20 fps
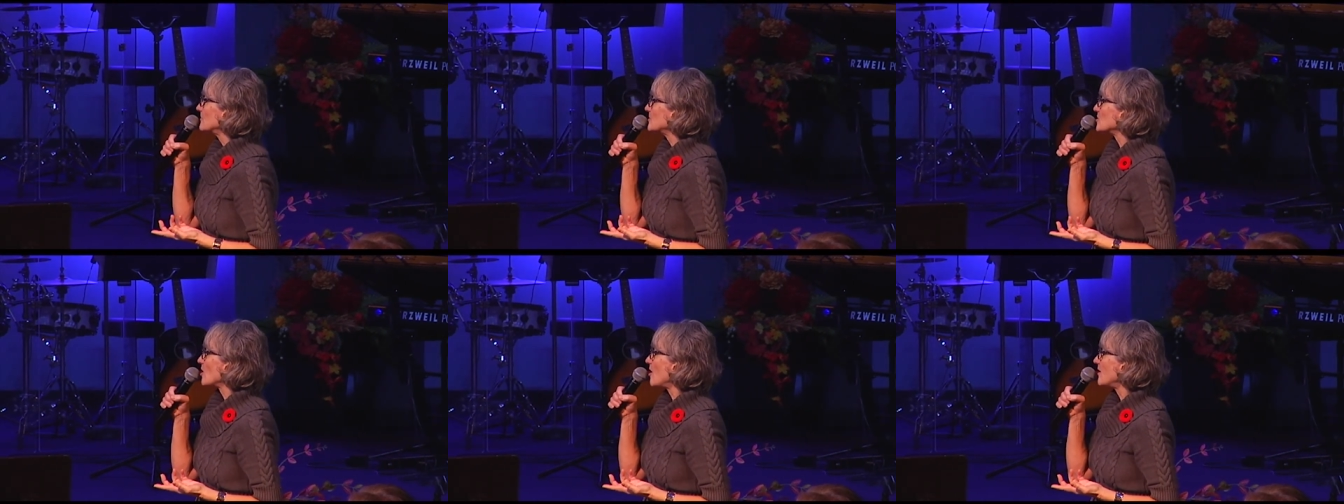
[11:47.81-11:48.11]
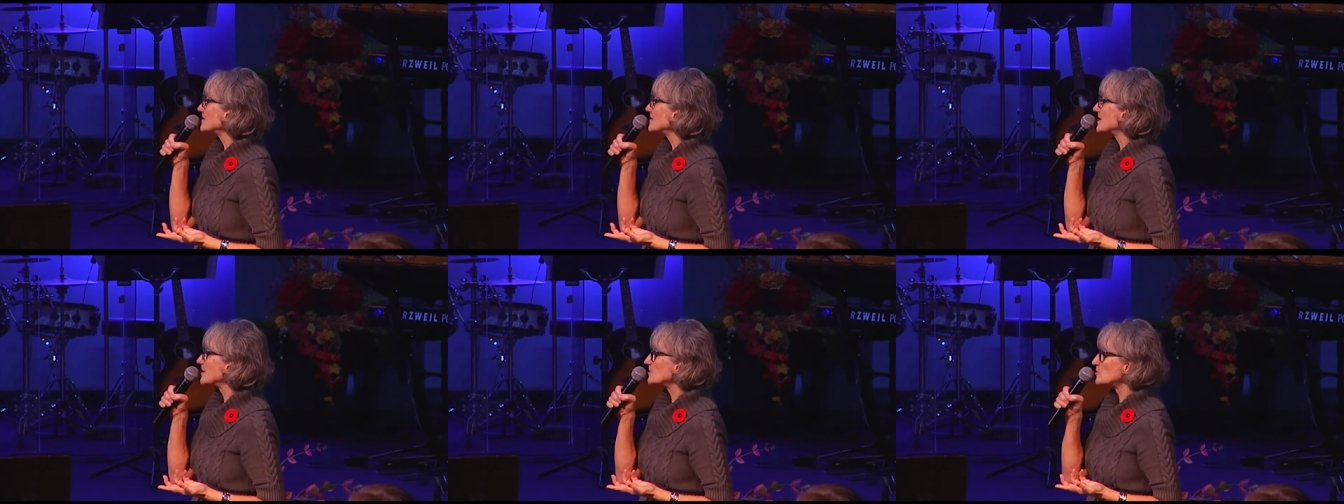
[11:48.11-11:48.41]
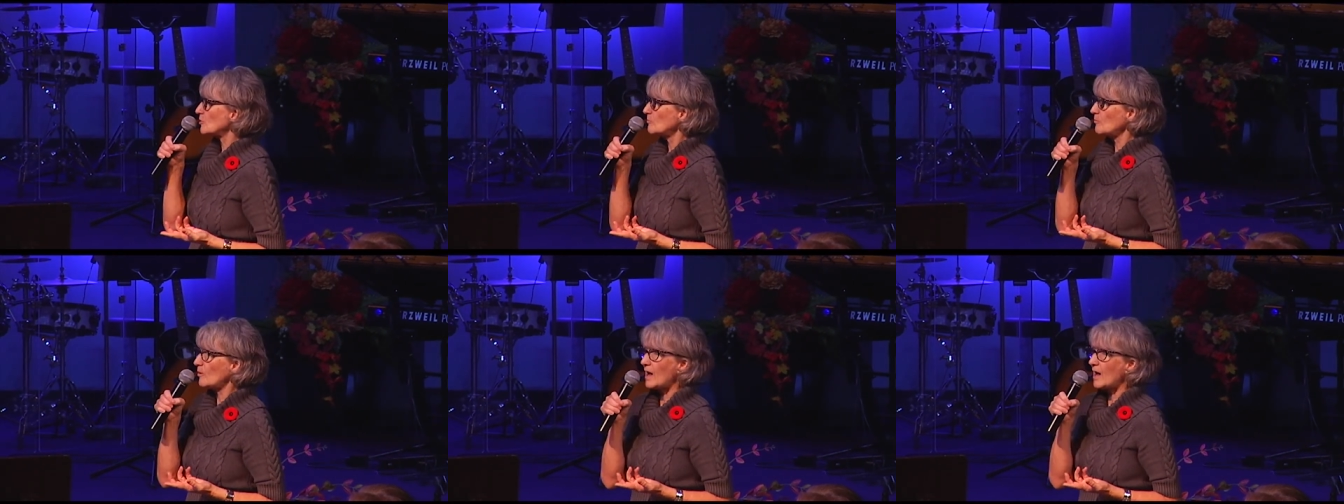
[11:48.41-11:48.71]
John said
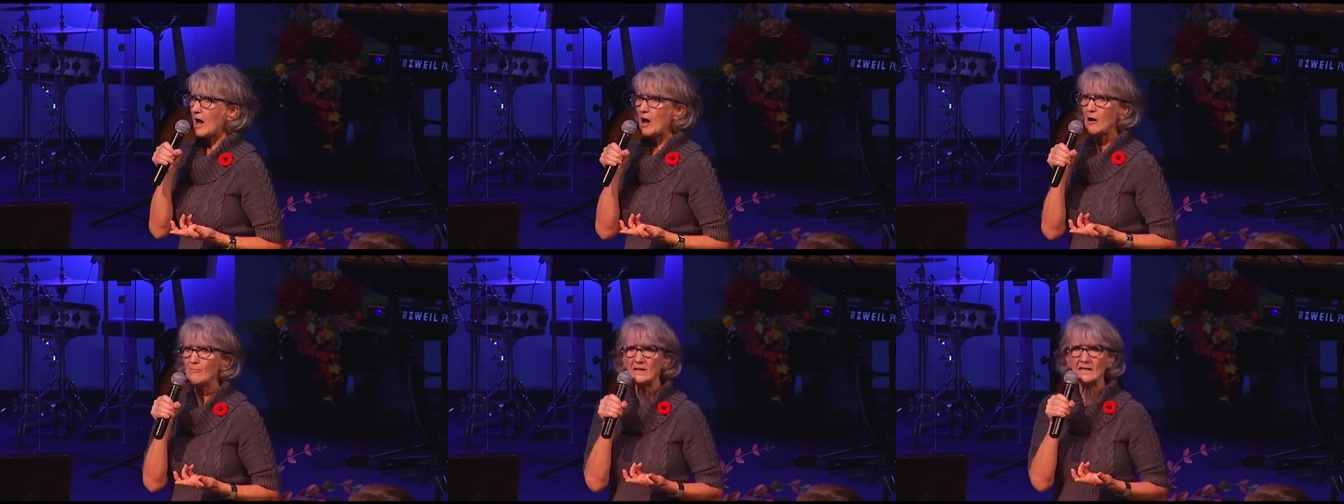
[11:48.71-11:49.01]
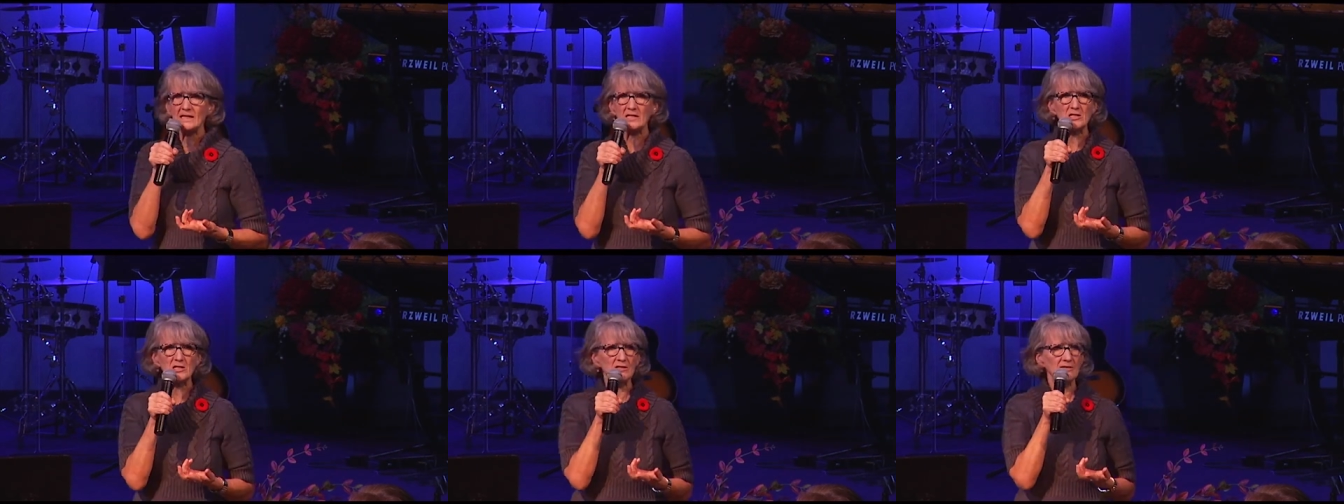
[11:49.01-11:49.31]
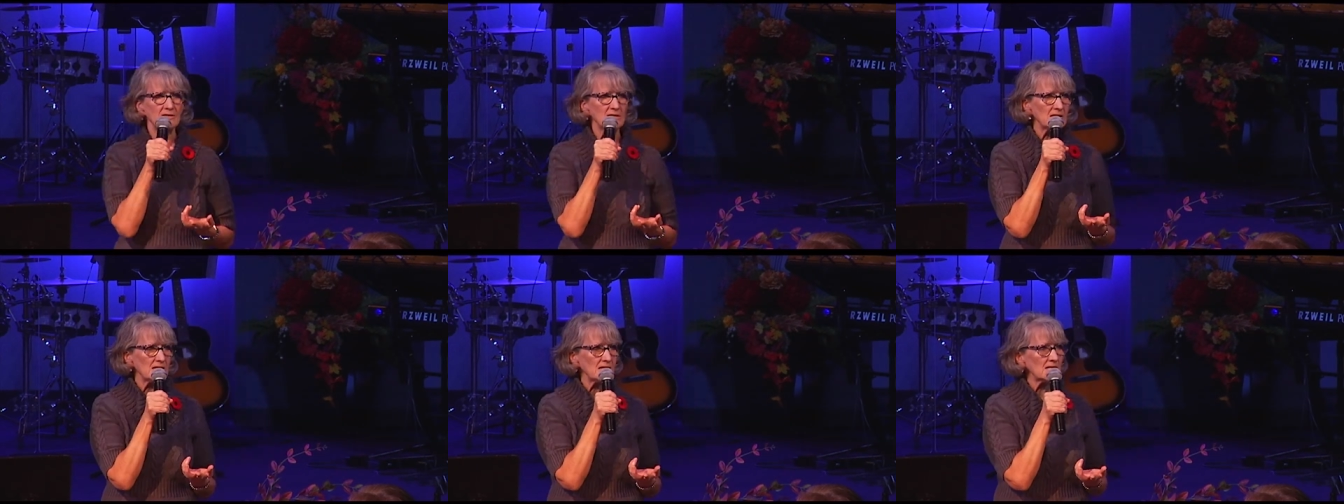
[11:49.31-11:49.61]
to him, well, how many do
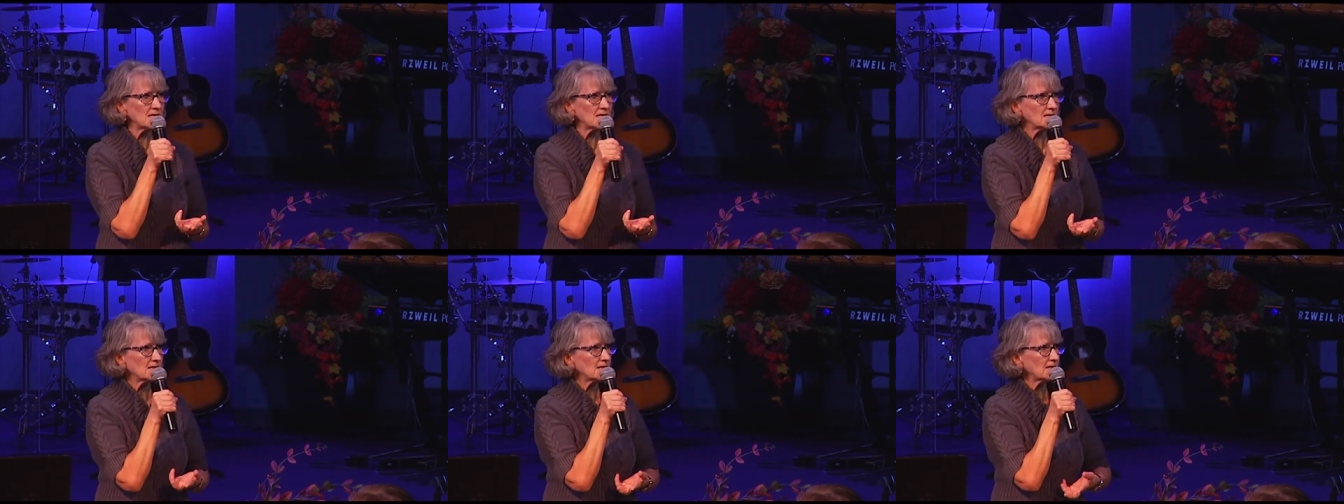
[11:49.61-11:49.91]
you need?